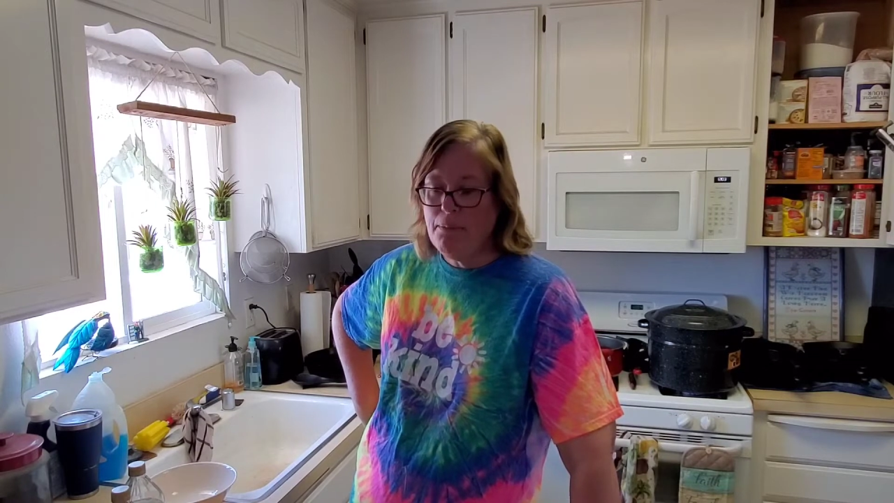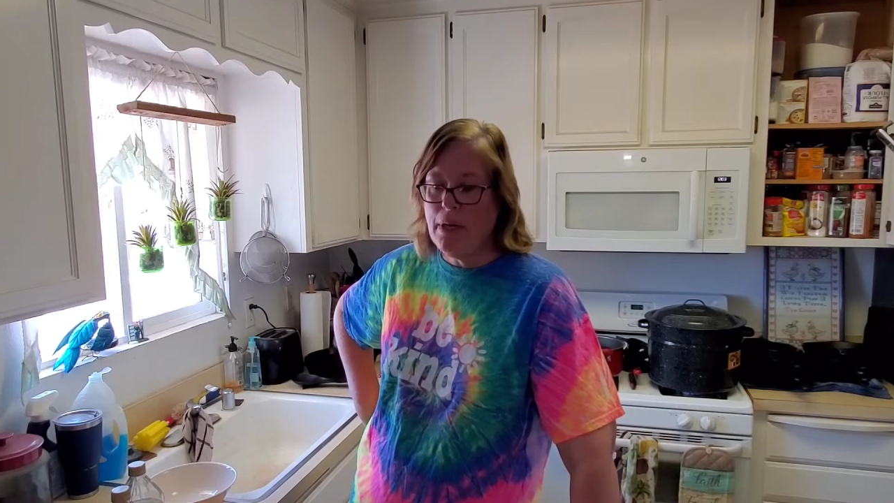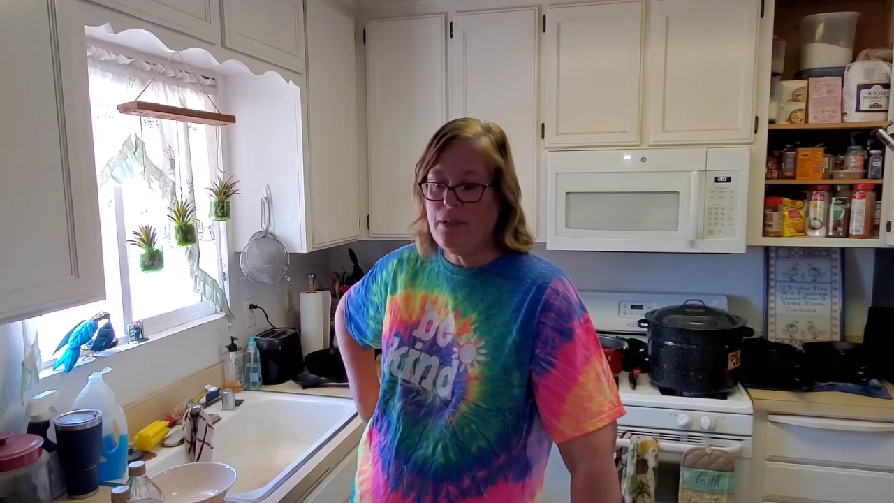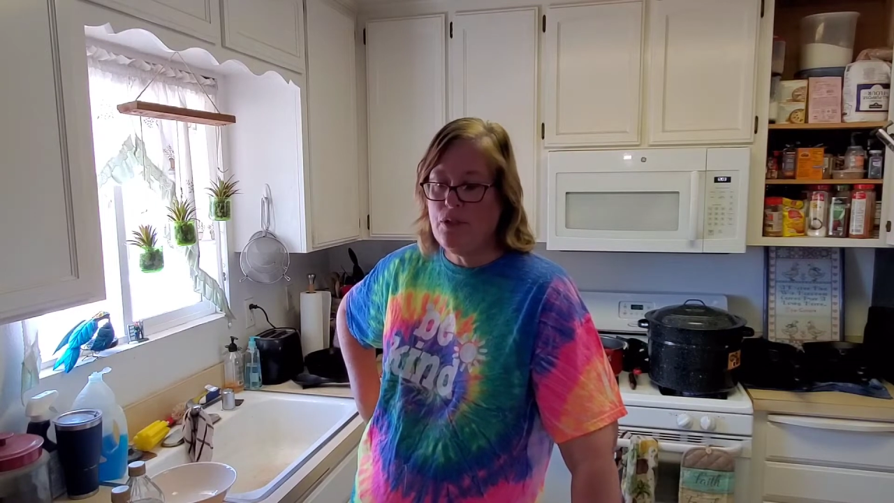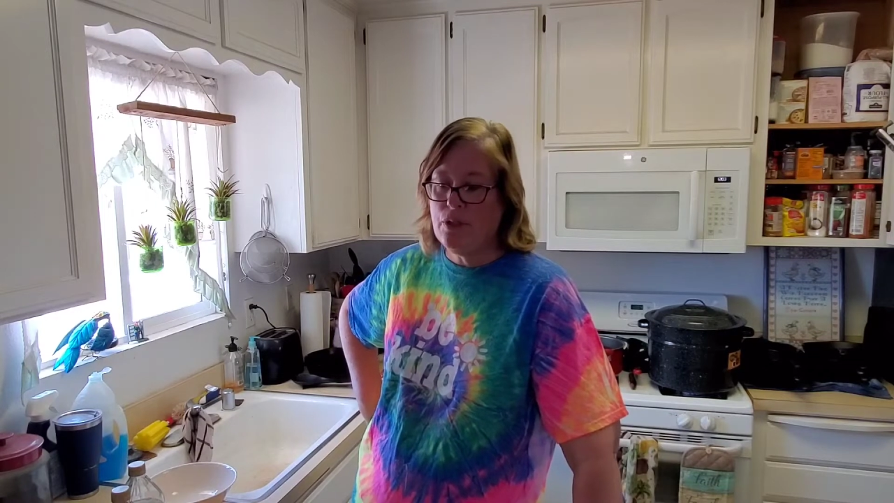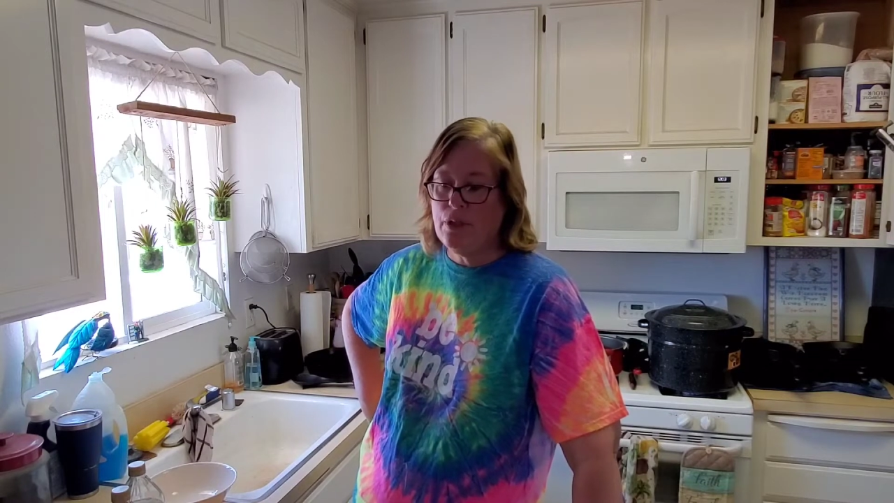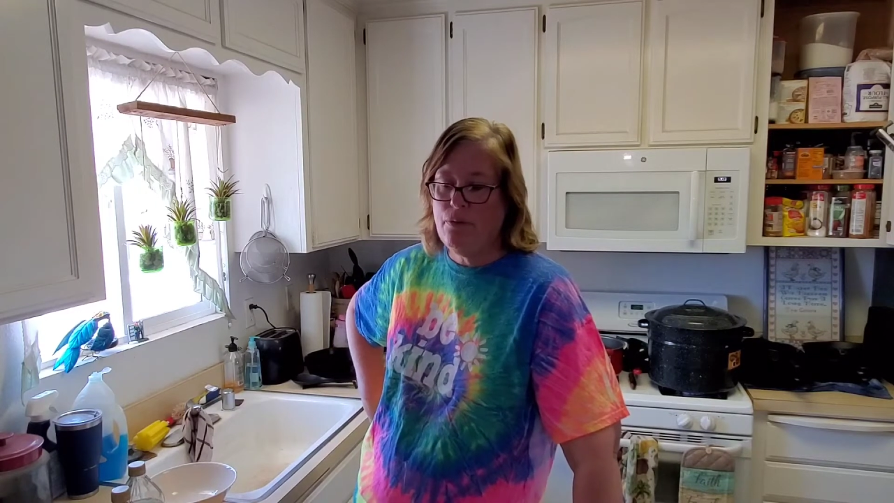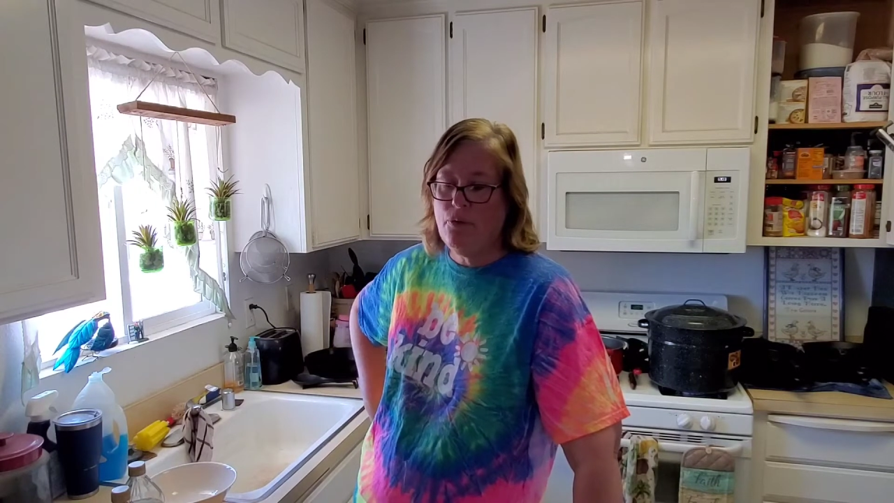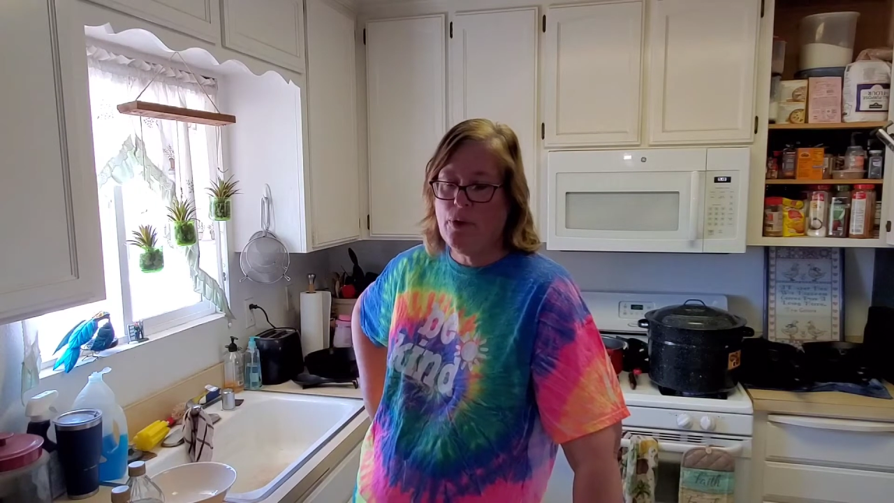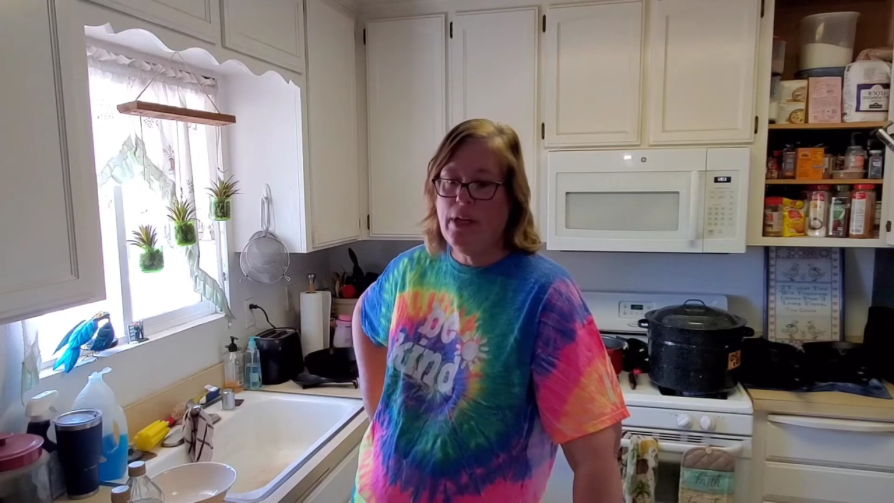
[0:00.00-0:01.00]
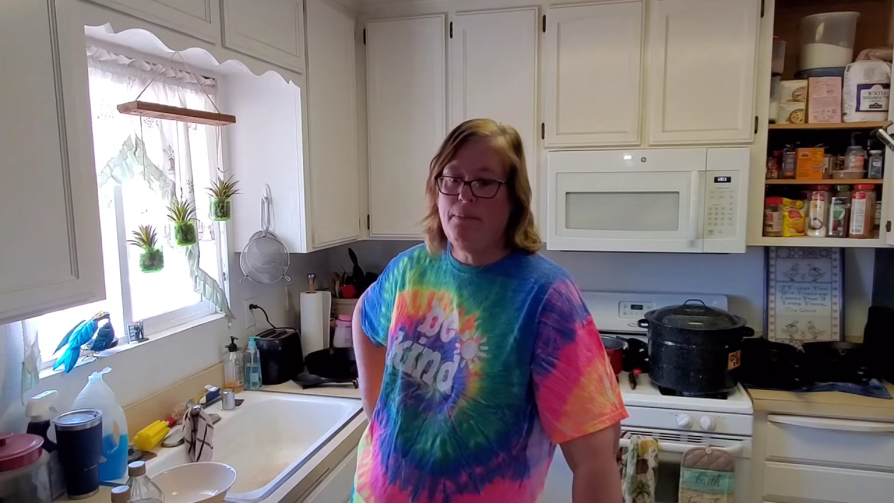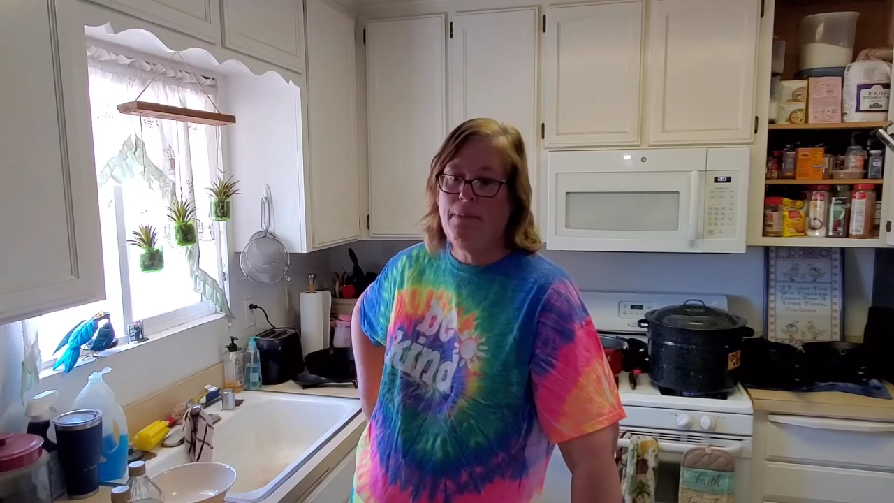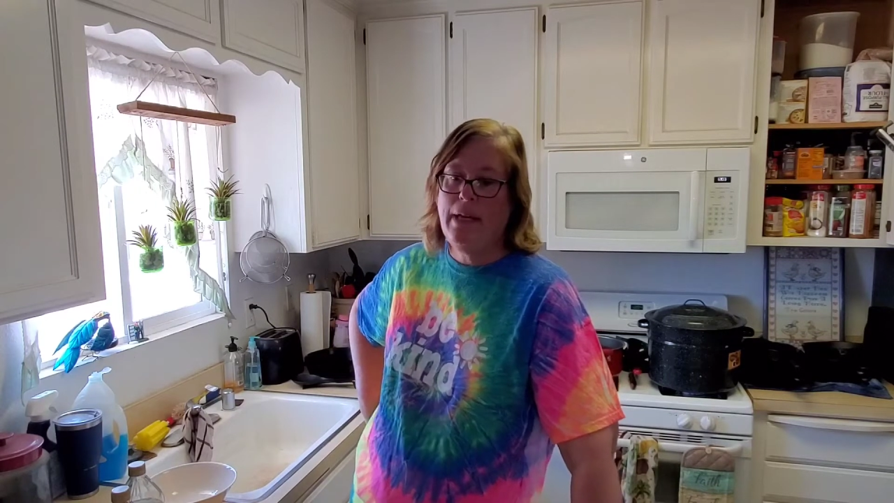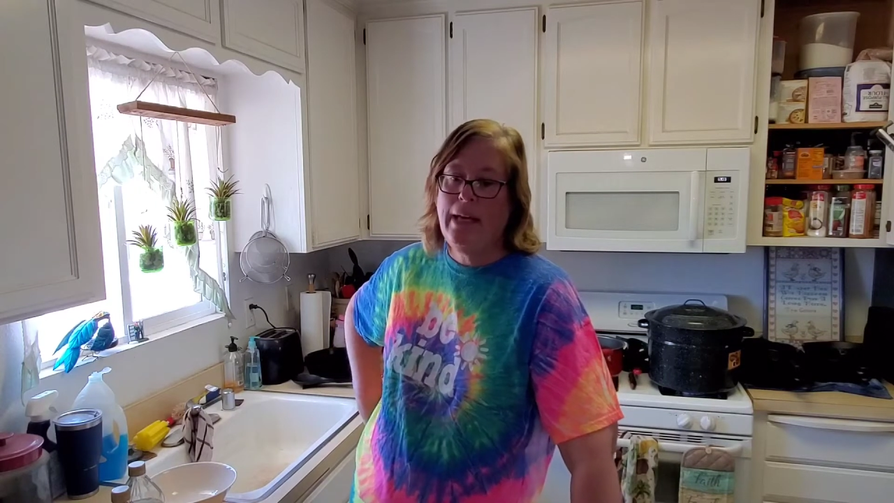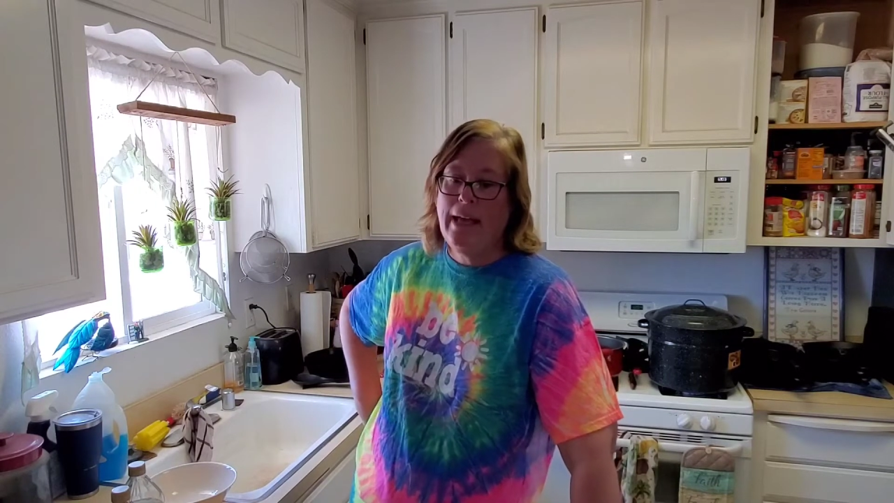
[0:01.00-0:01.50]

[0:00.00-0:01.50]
mustard for him.